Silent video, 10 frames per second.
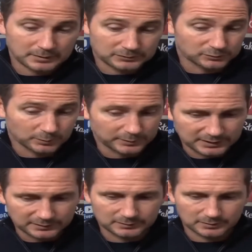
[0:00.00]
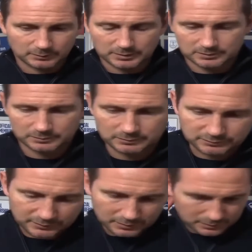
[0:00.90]
Just what we needed. You know,
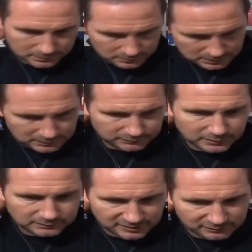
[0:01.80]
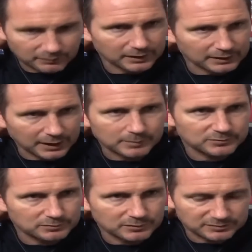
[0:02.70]
we've had a tough run of
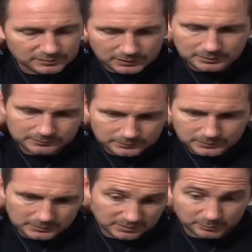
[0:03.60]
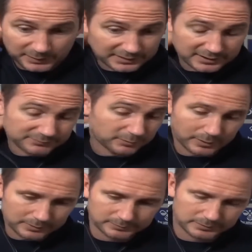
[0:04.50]
games recently. Competed in every
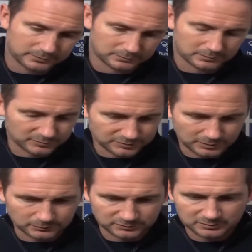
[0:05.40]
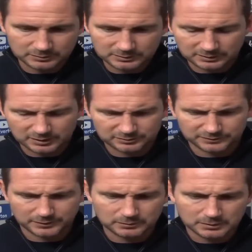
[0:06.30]
one, but not got results in the last
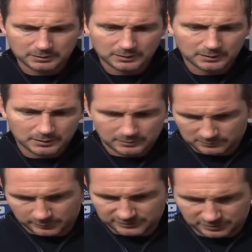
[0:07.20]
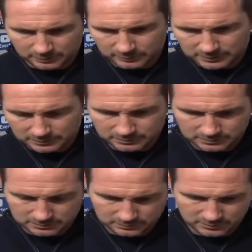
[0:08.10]
few. But we showed we're
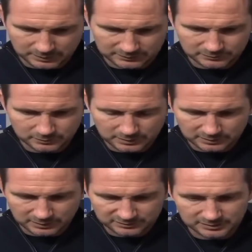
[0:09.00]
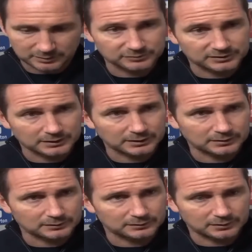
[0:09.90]
back to ourselves today,
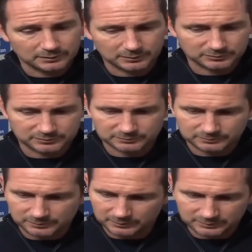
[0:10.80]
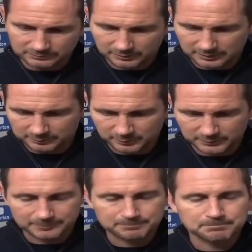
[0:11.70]
and I was very, very happy
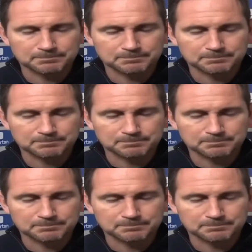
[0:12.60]
with it.